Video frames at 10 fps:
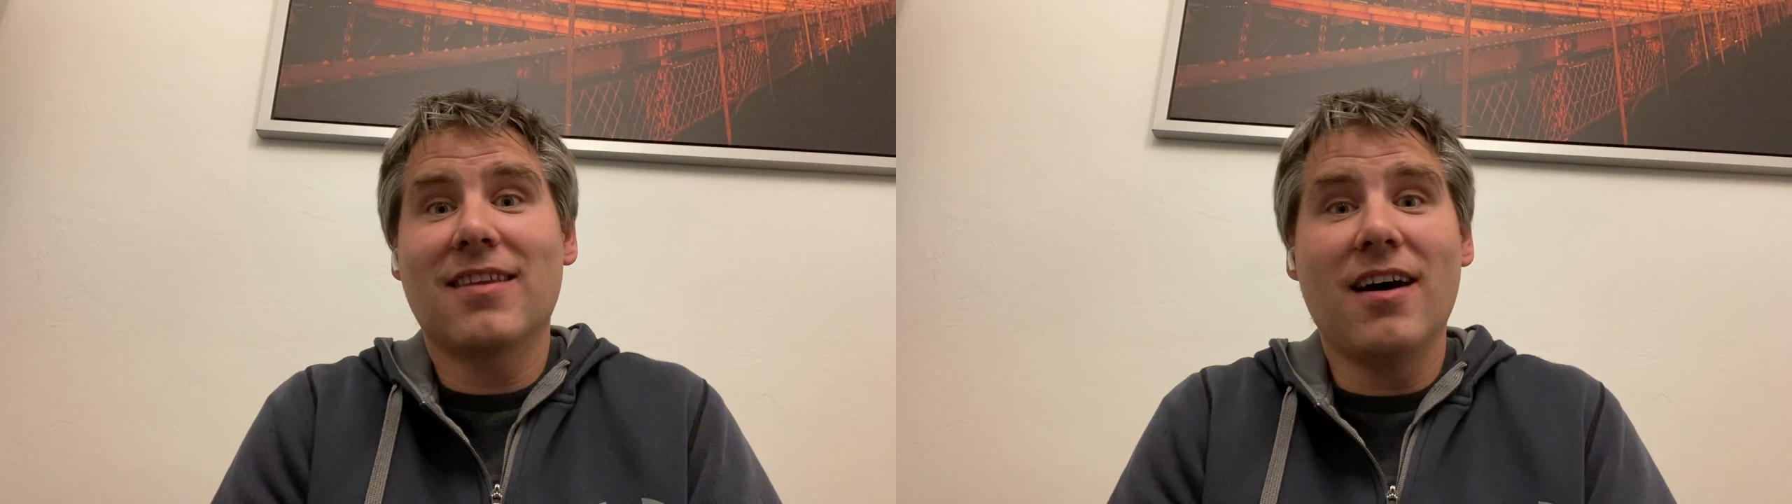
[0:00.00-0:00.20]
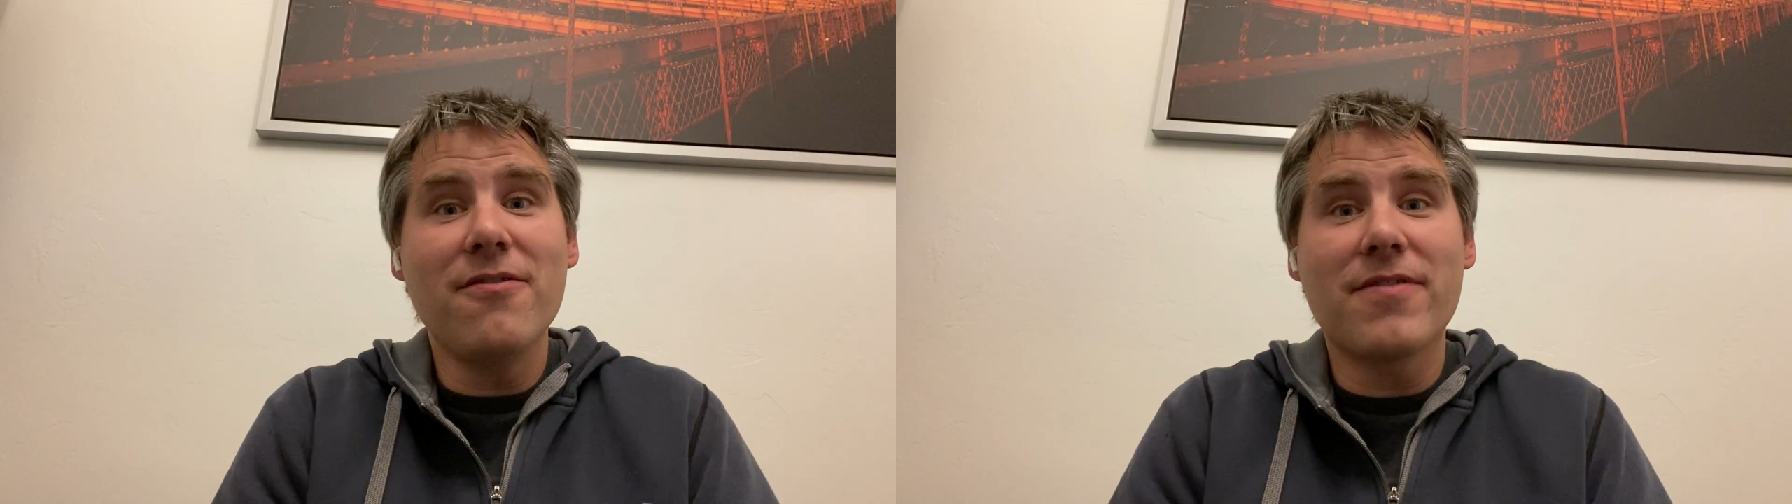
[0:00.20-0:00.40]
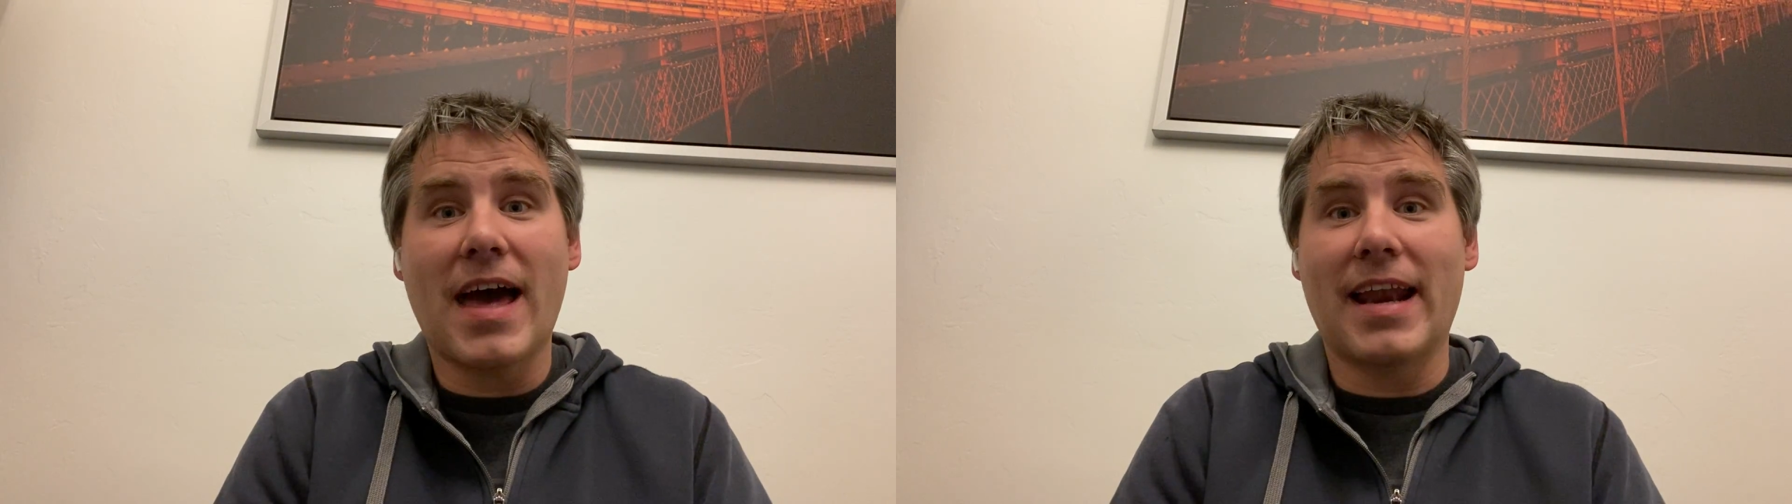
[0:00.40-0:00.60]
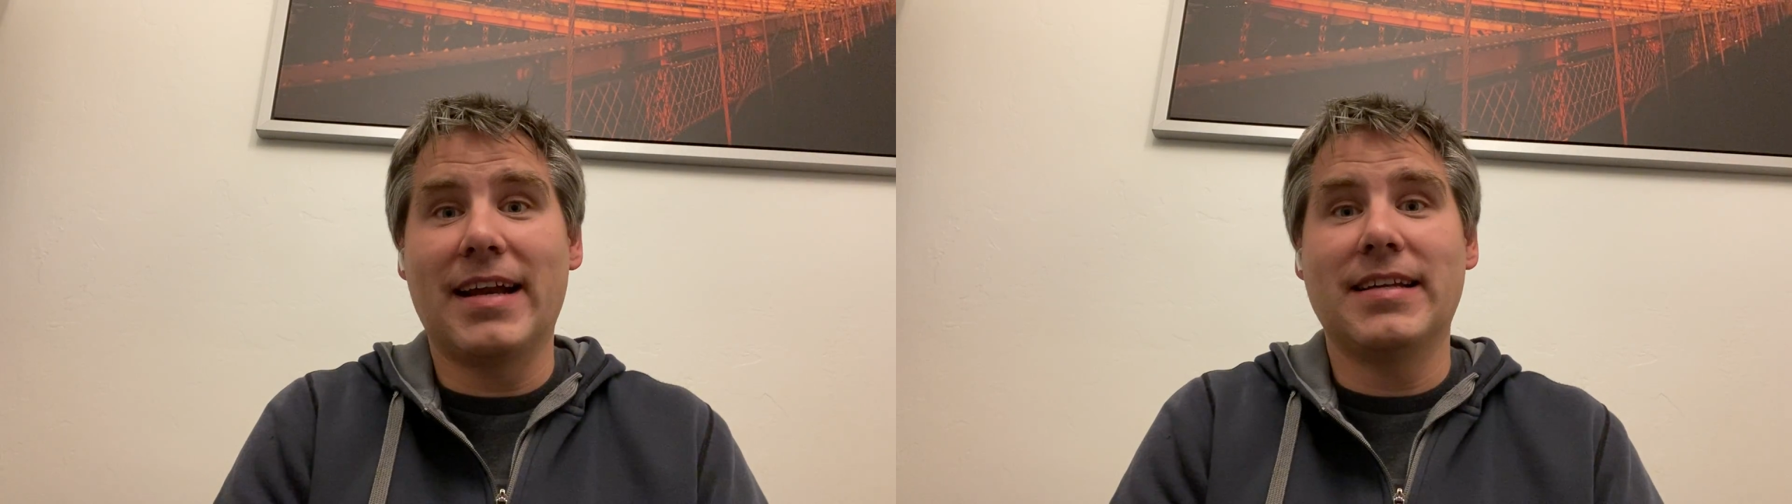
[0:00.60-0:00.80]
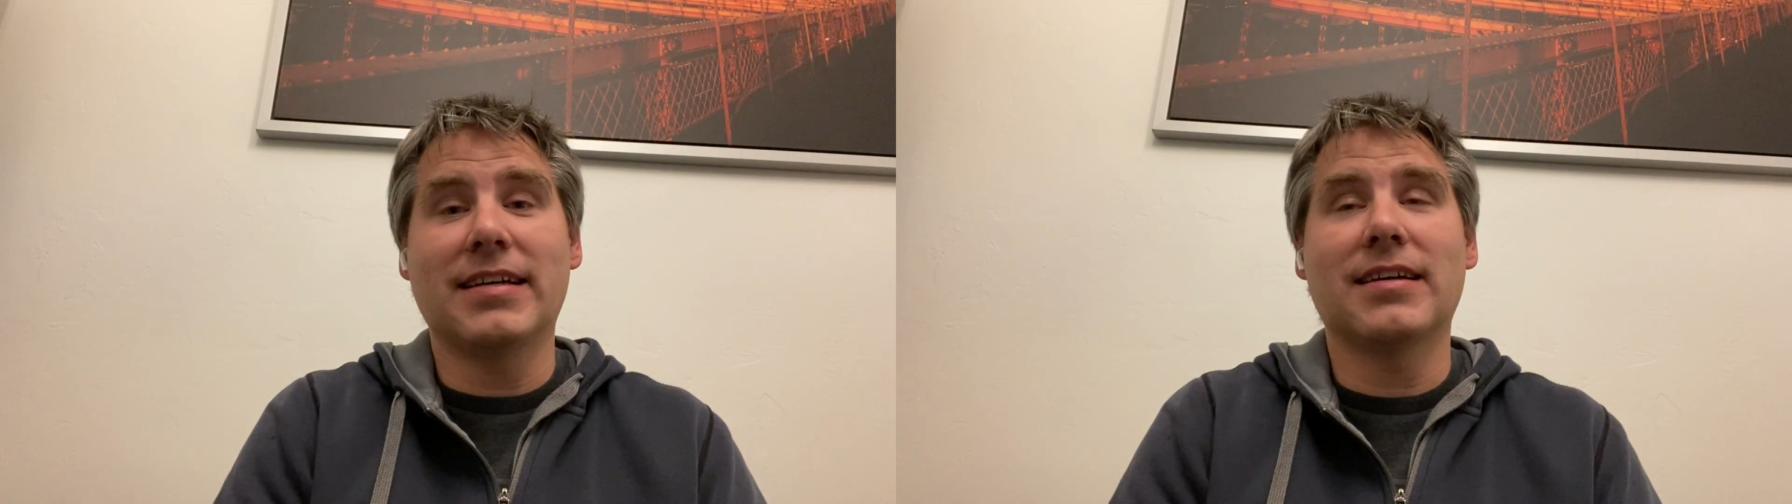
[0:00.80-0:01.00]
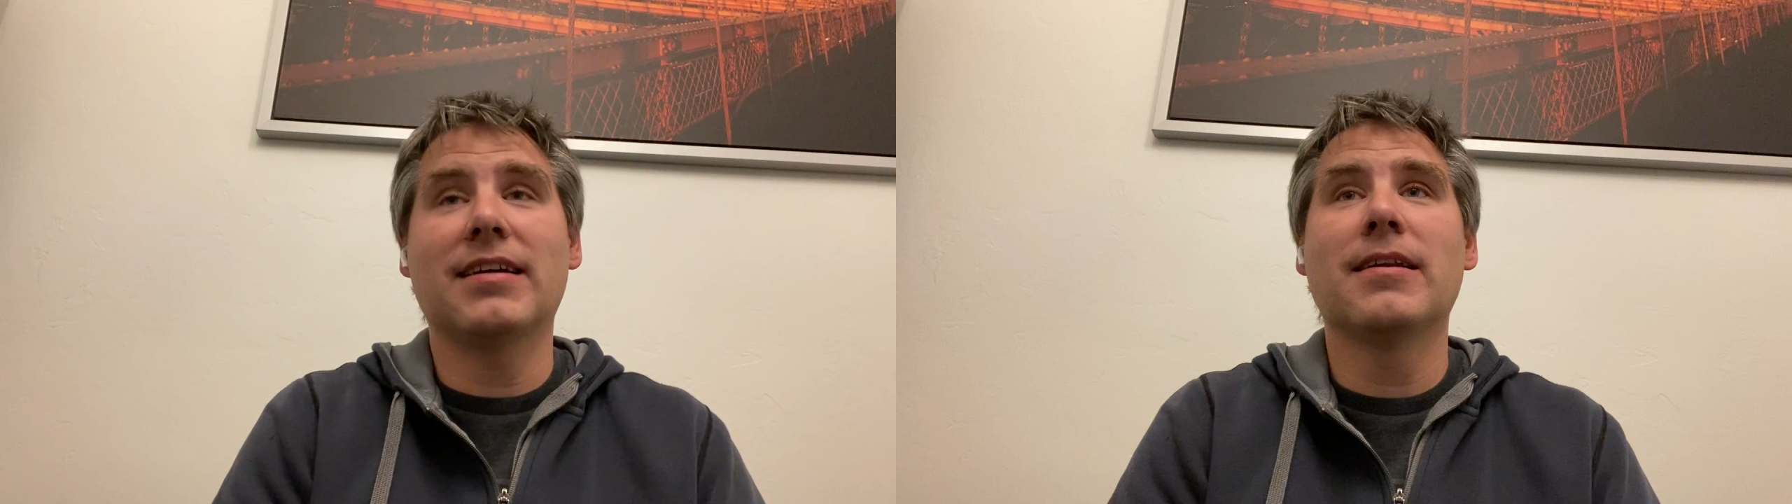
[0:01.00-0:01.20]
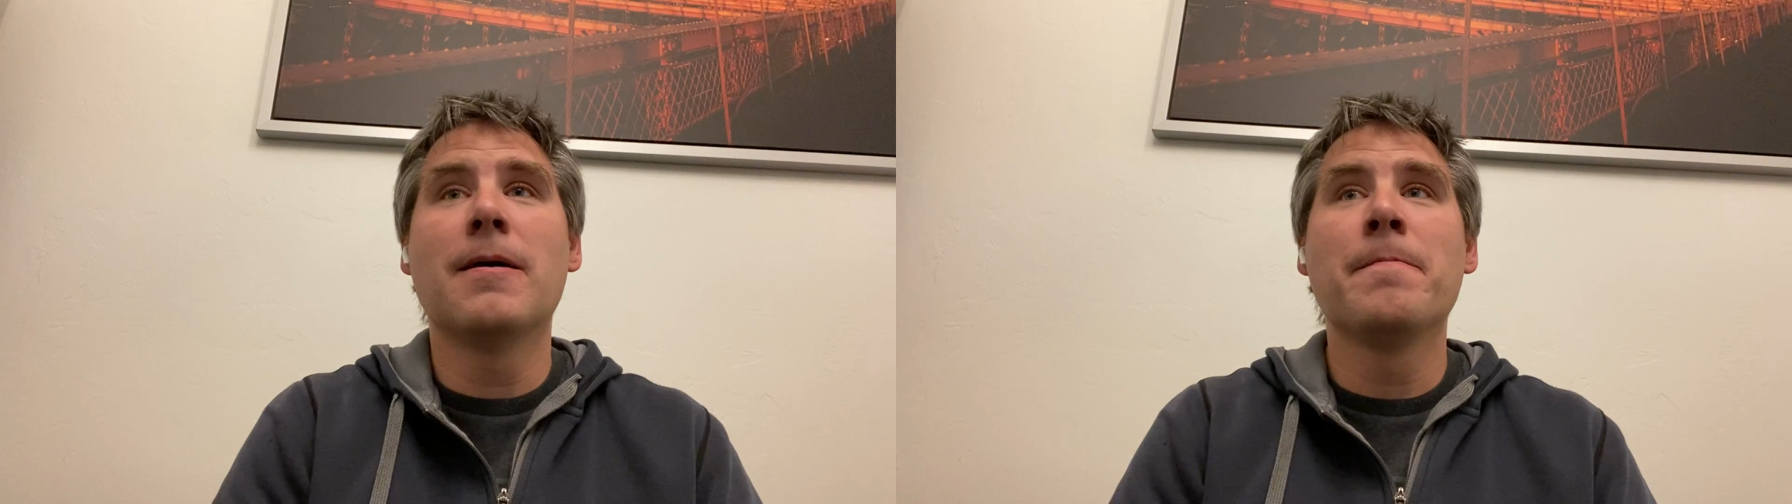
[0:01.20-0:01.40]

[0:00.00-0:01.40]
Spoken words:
love that idea.